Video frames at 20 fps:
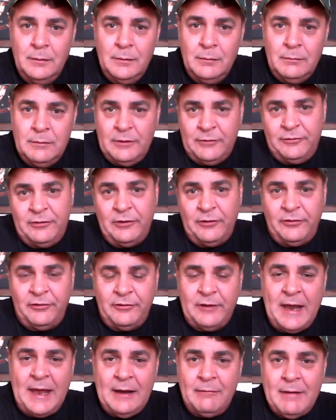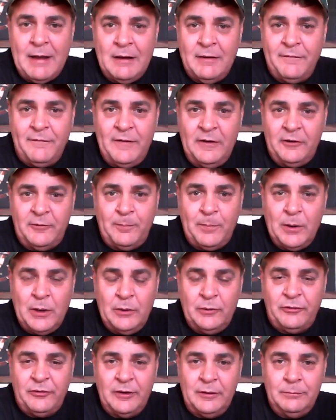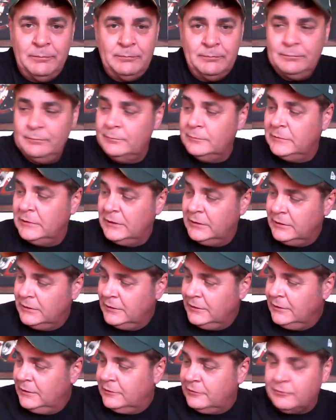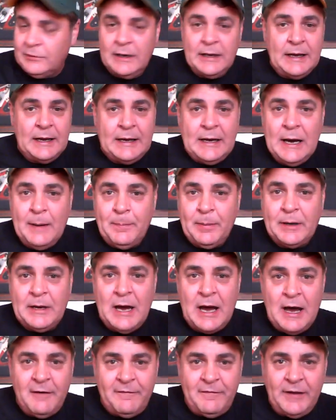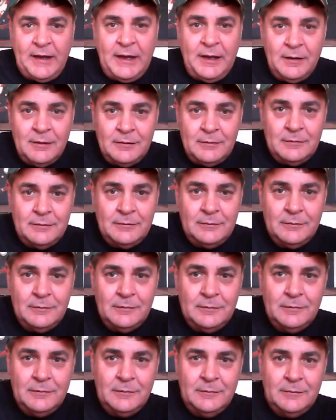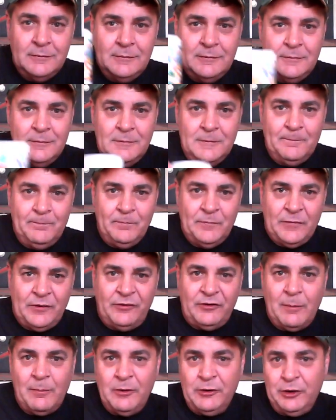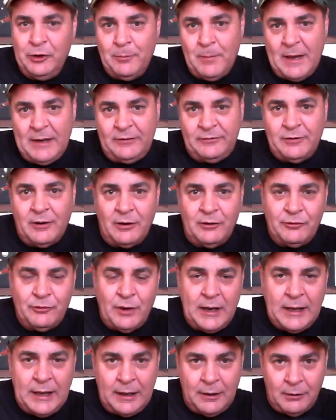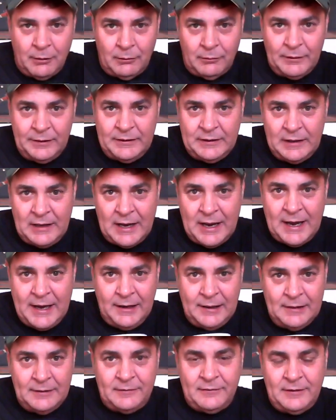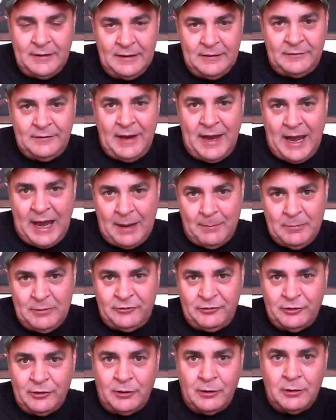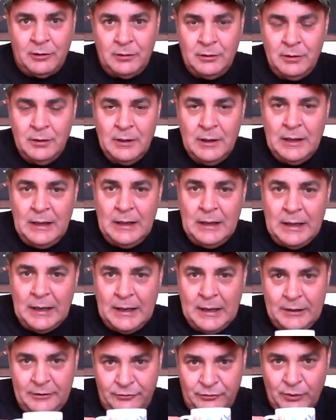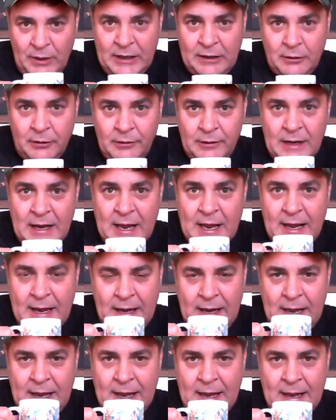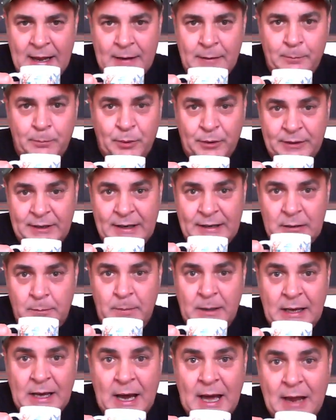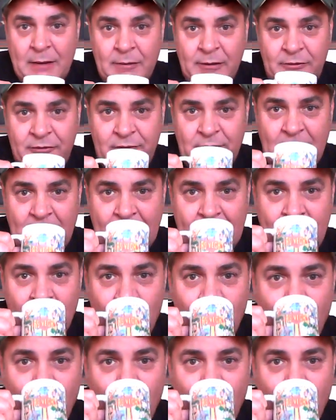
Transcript: Let's just stand around a fence post and drink a cup of coffee. Some of you may start drinking early today. It's amateur drinker day and pretend to be Irish day.